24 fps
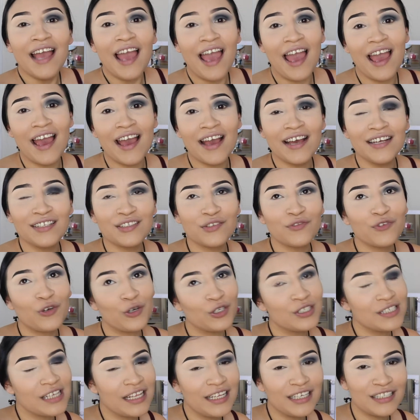And of
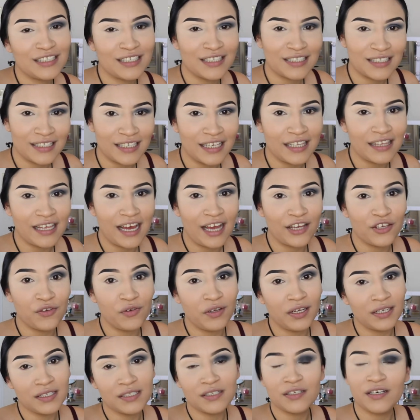course, I like to see that you
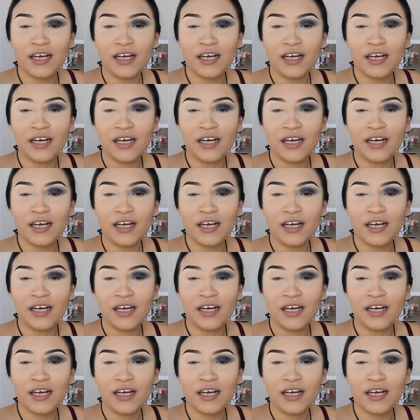guys